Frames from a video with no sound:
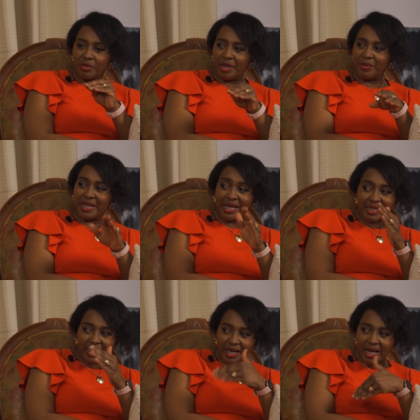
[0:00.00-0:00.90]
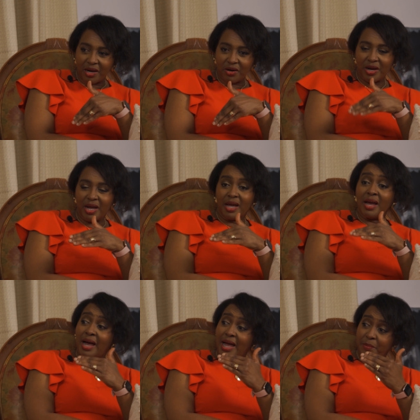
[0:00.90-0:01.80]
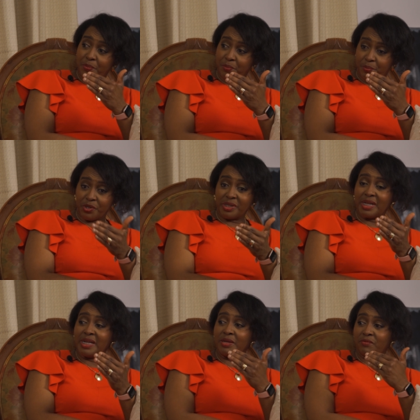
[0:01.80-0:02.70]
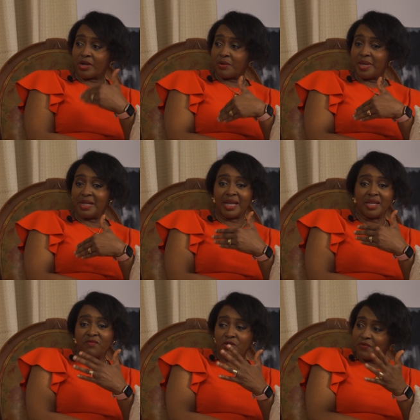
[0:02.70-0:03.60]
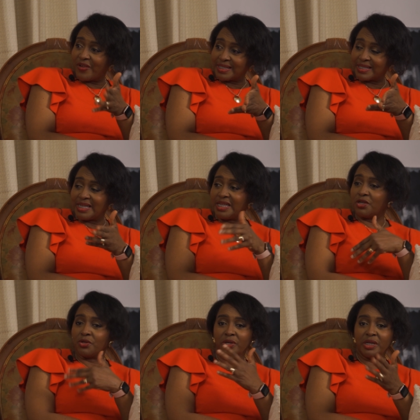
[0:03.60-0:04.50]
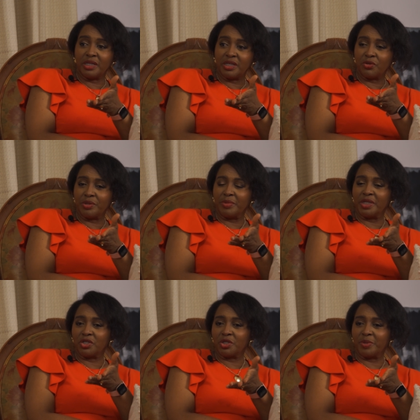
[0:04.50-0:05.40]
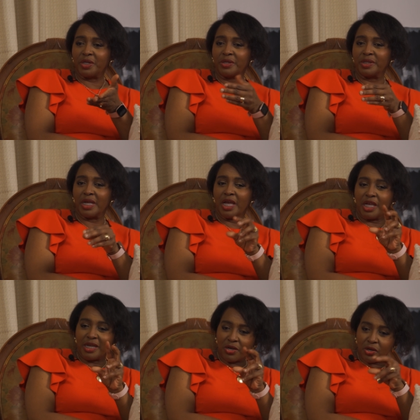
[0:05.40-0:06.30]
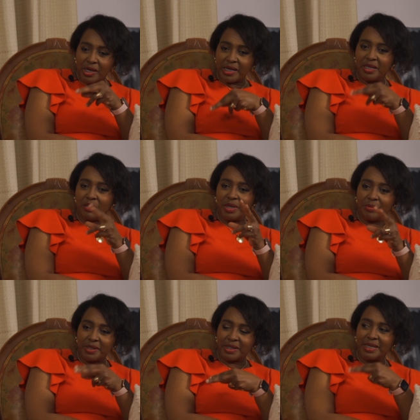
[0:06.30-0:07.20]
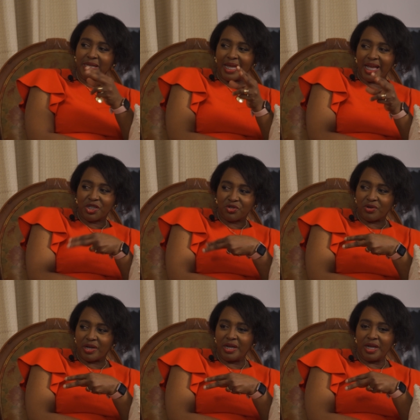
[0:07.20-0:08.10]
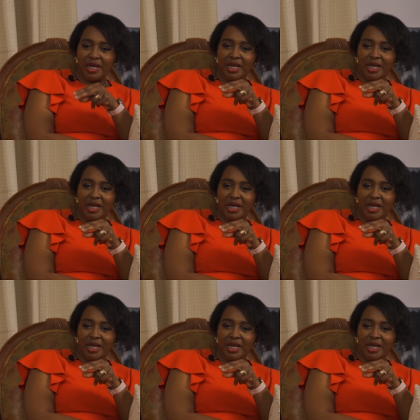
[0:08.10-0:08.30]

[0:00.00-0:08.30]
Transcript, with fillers: the baby that is clear I personally recommend like even your Vaseline or your A and D ointment just because you're not cleaning the baby's skin extra,